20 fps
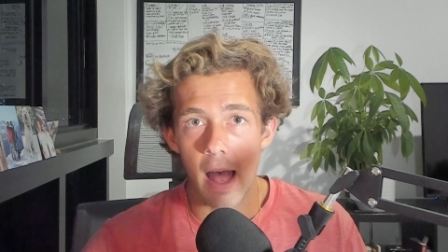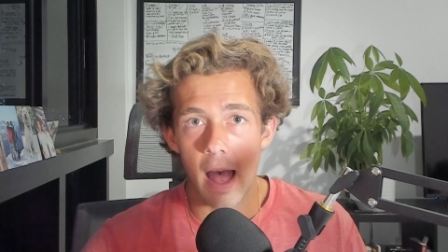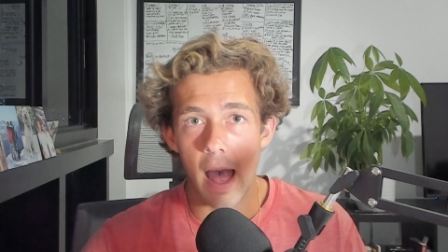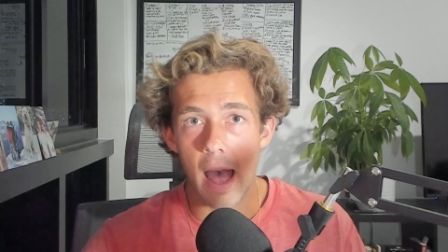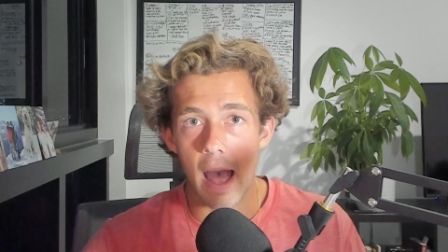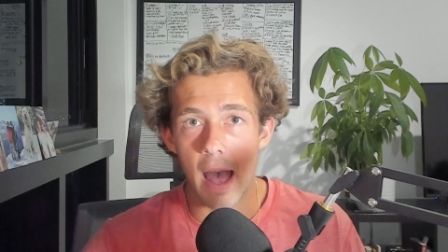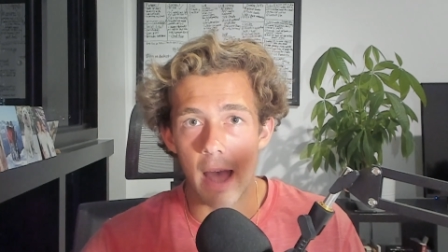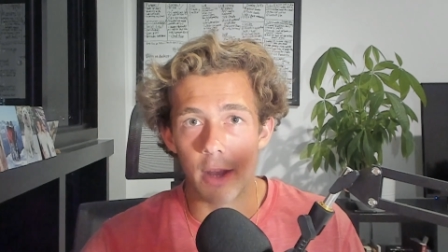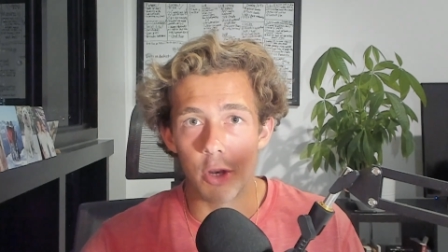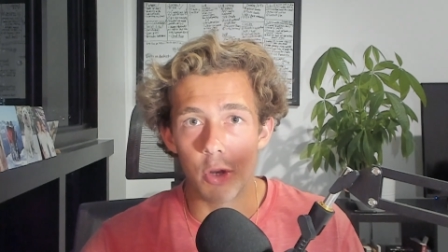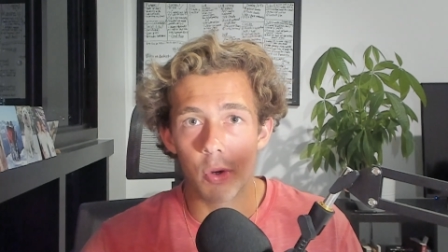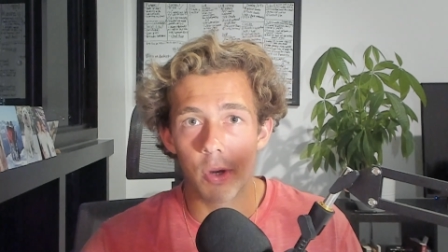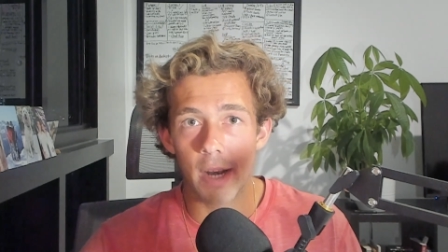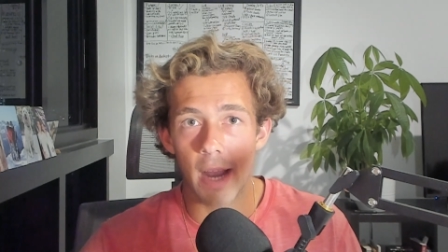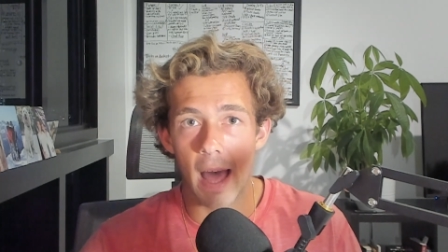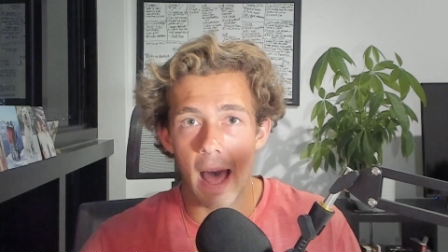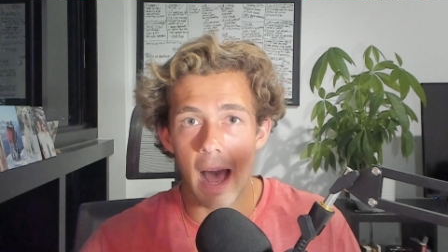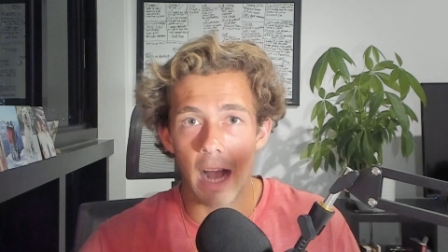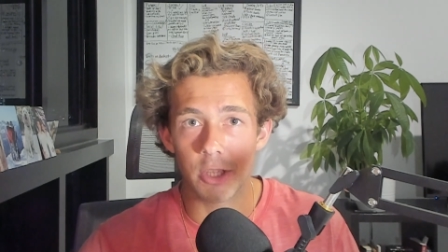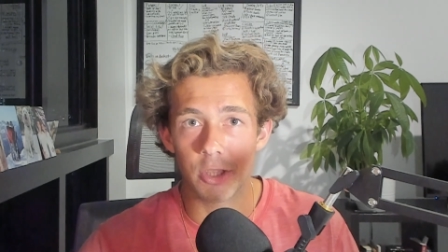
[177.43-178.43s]
and you could
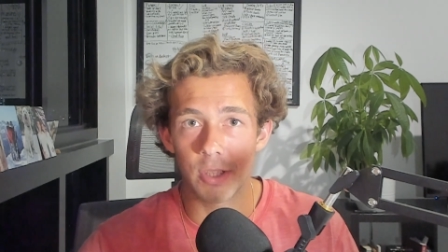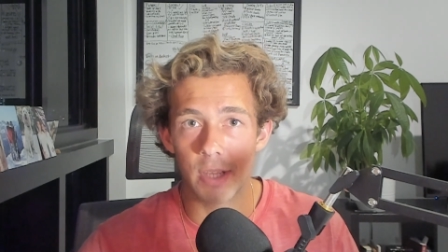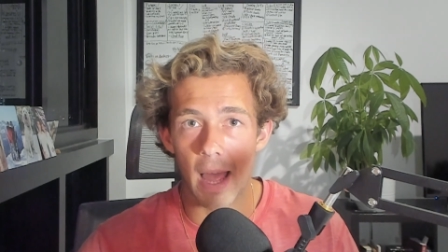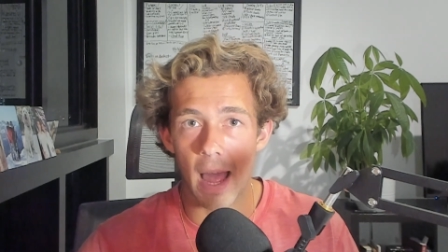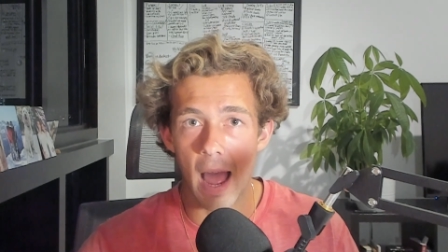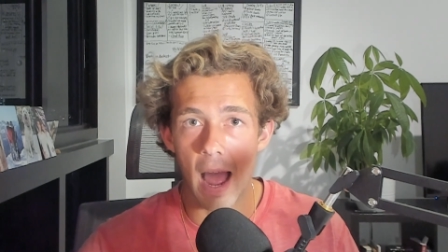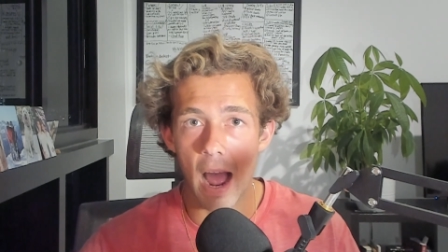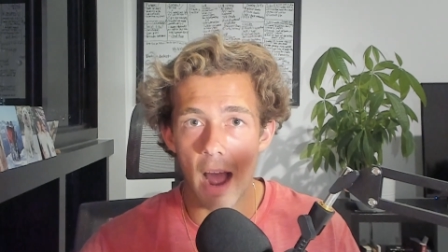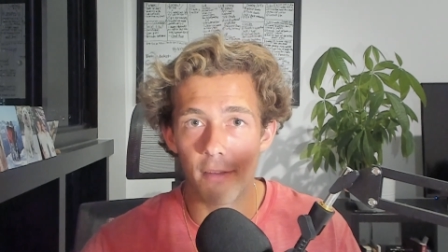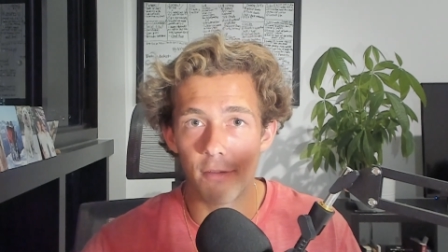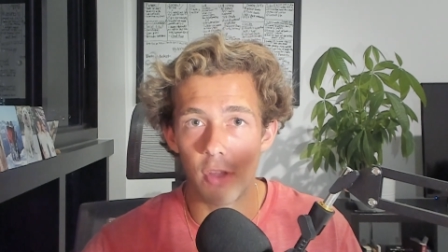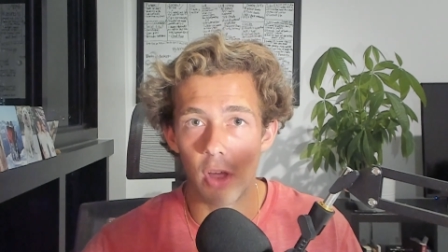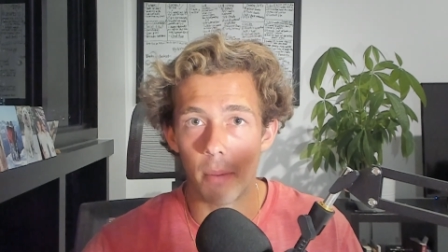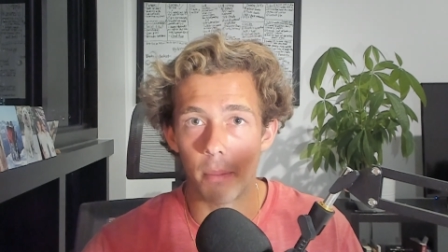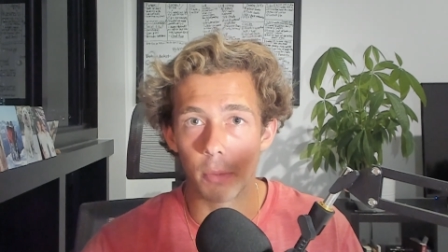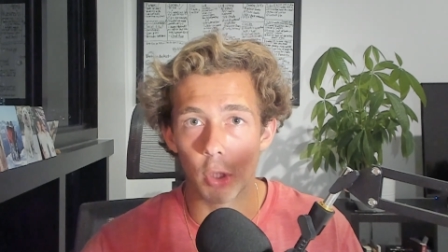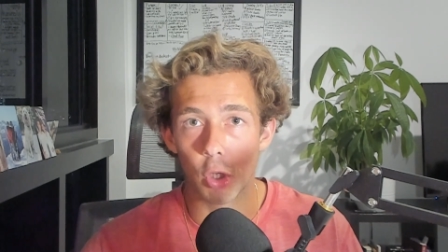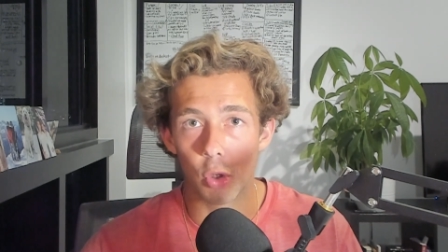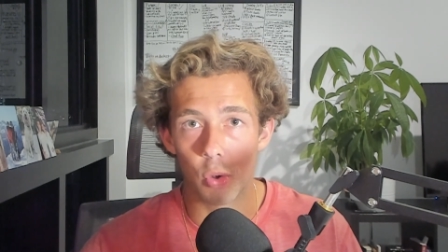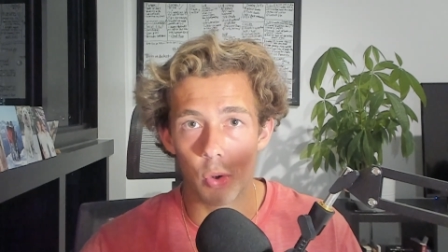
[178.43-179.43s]
actually have them
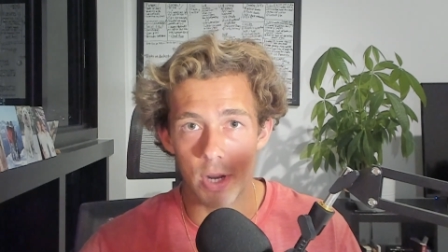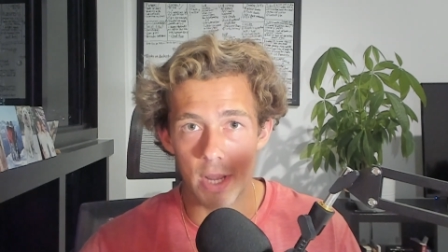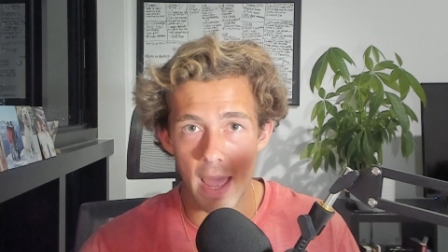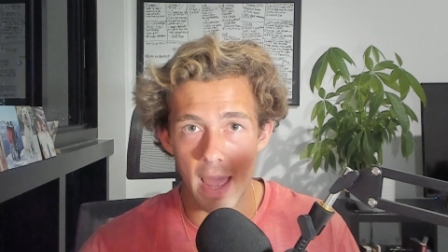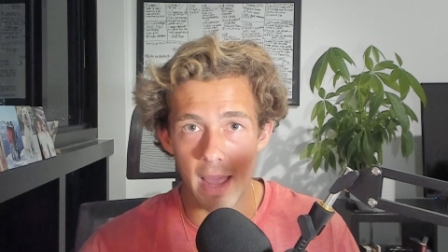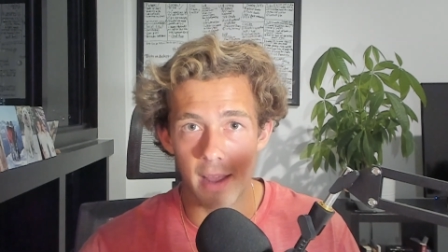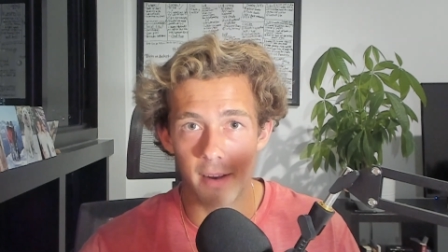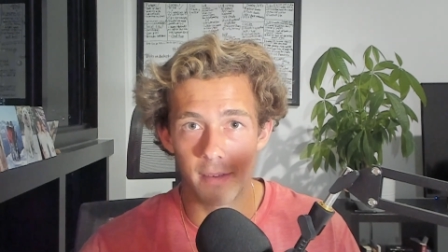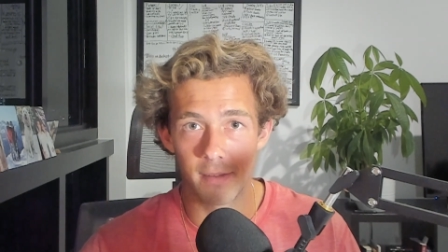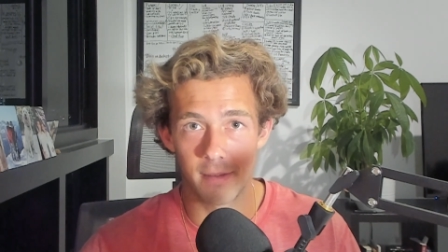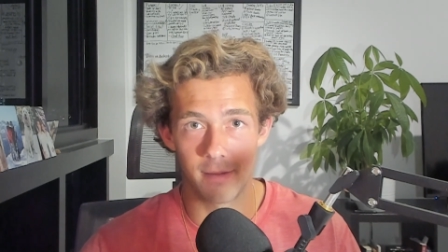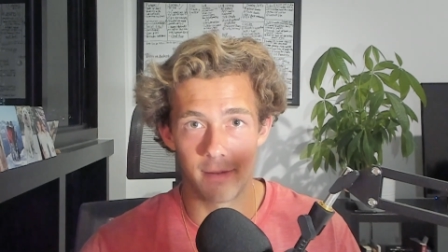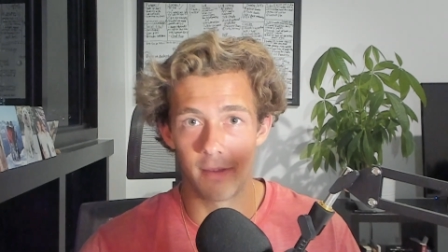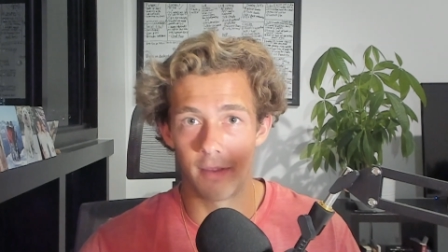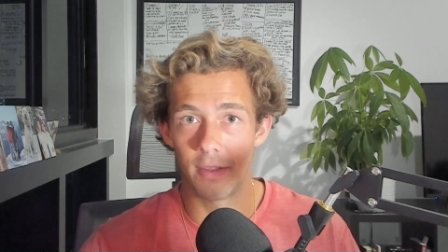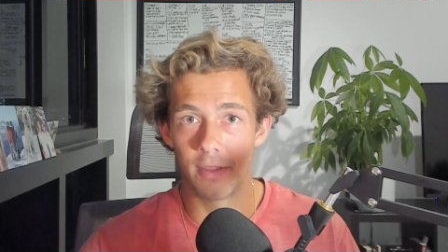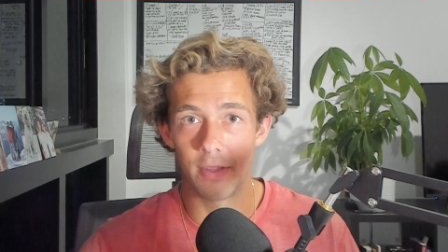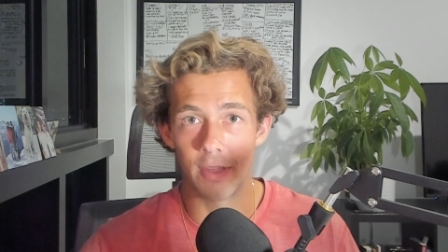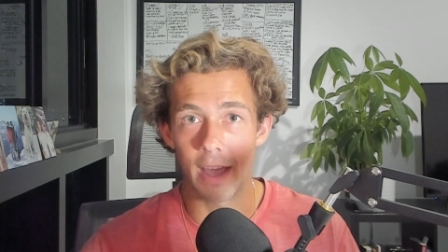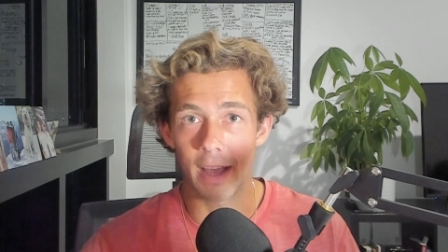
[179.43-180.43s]
create
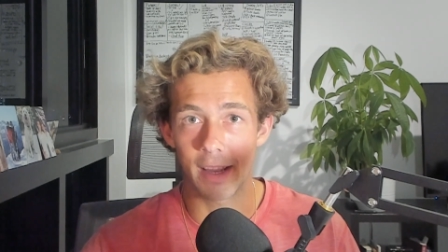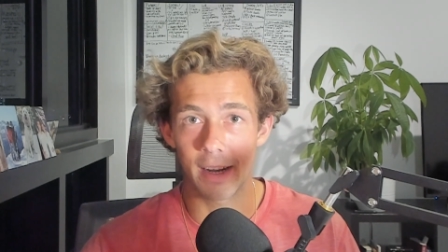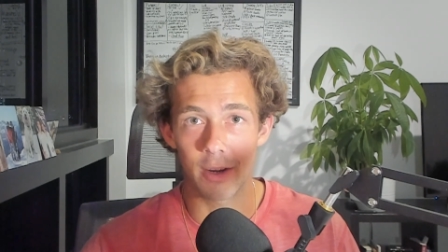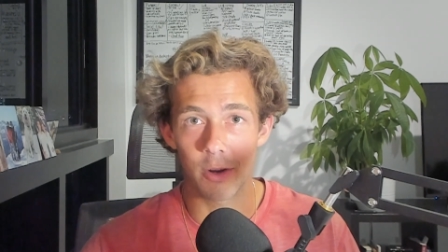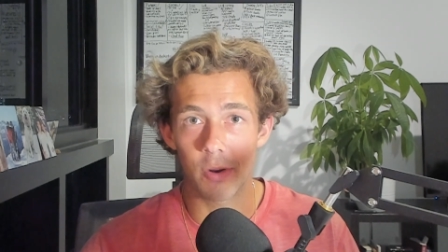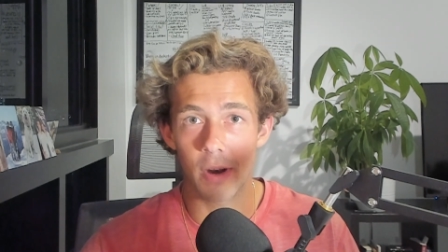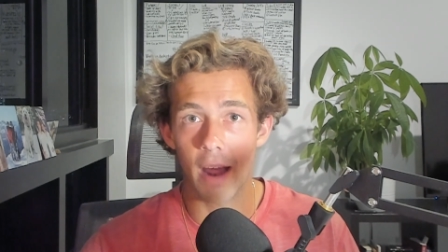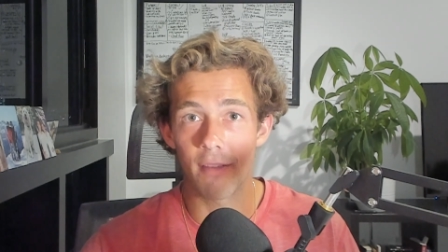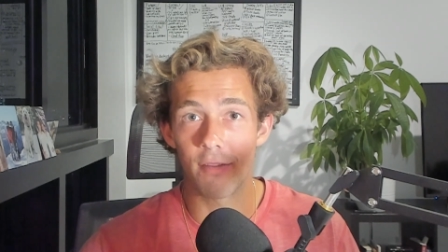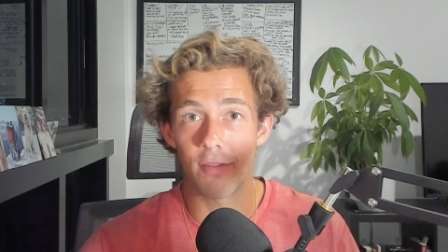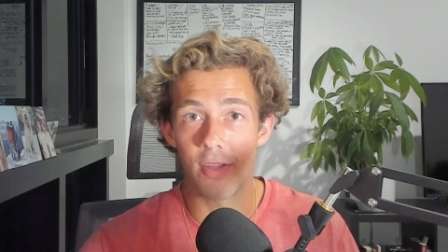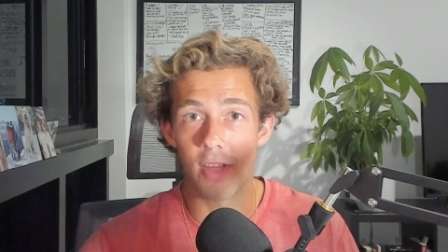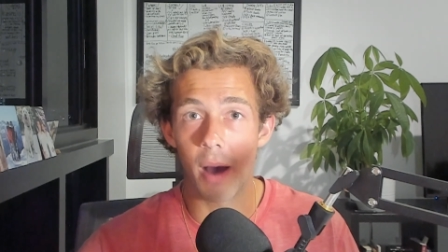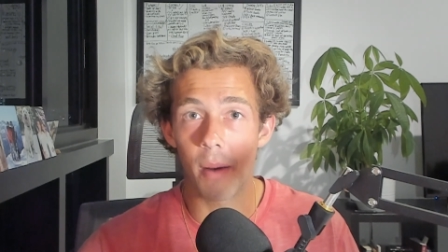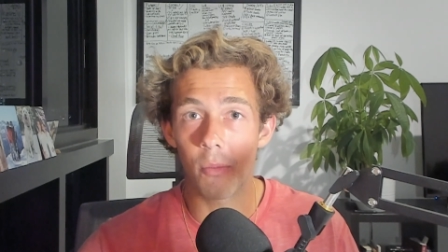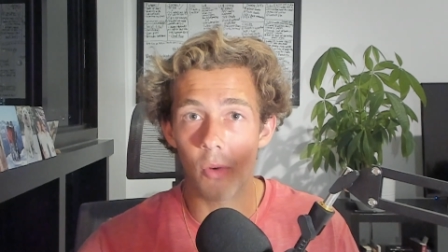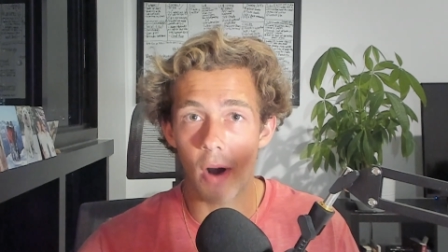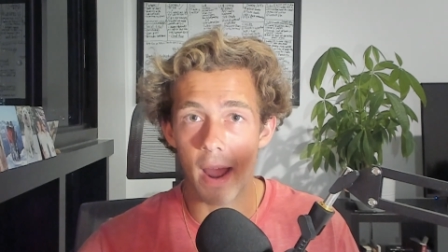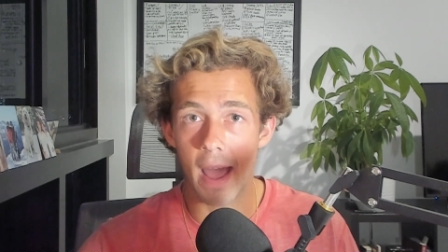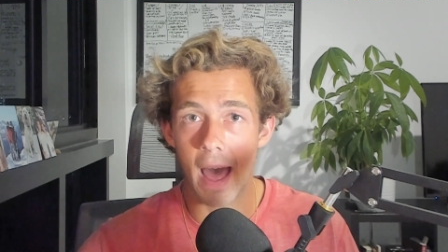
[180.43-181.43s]
they could, you'd have
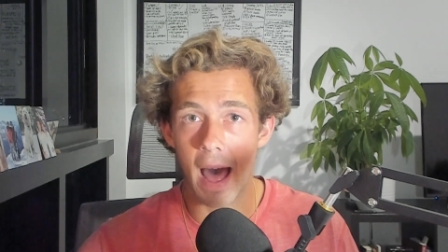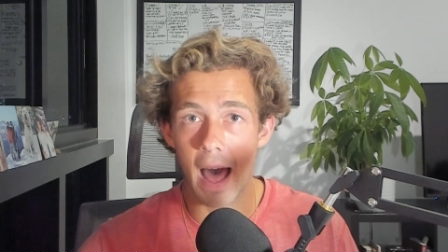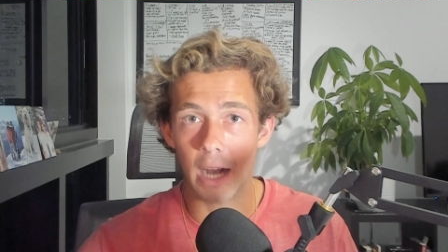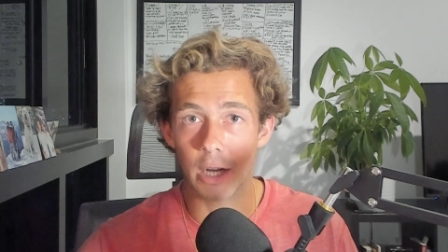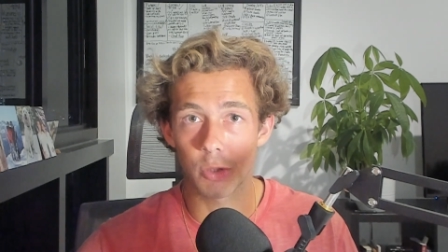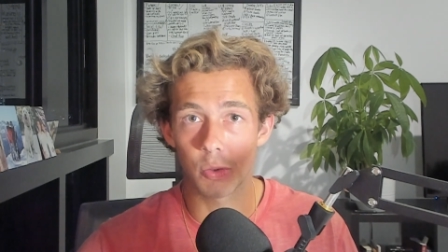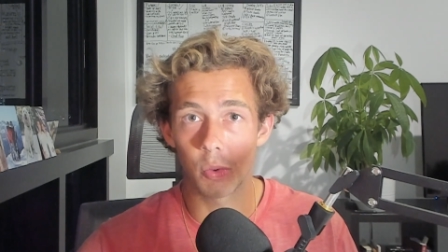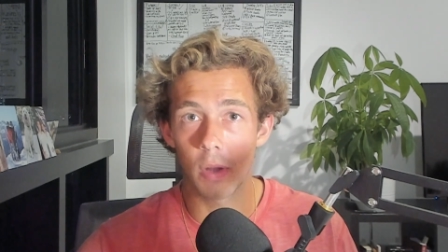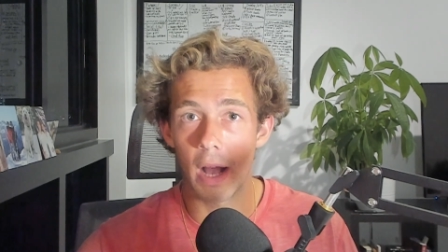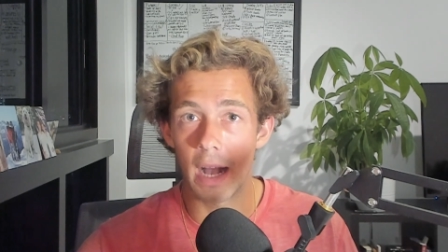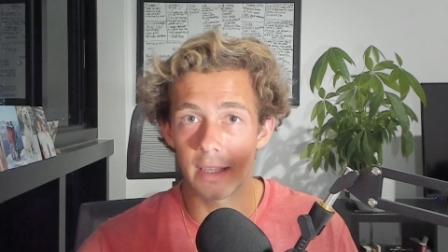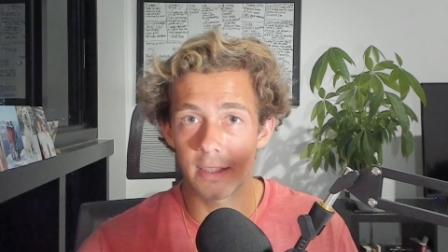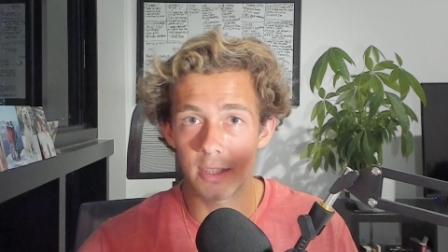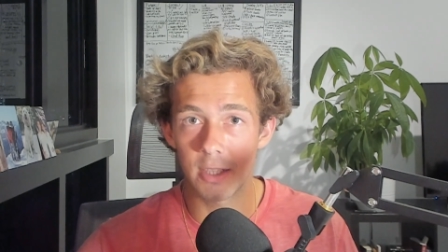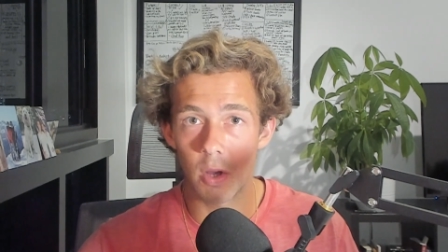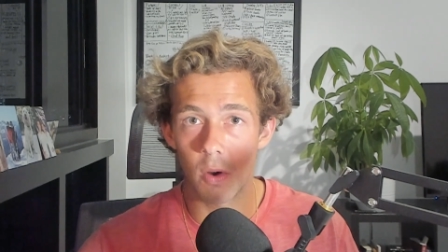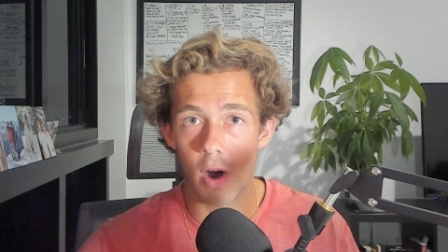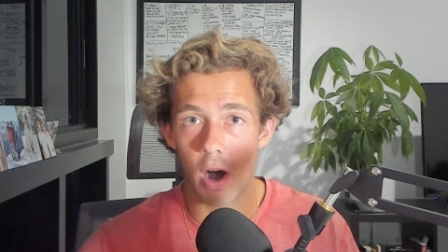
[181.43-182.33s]
them write actual SEO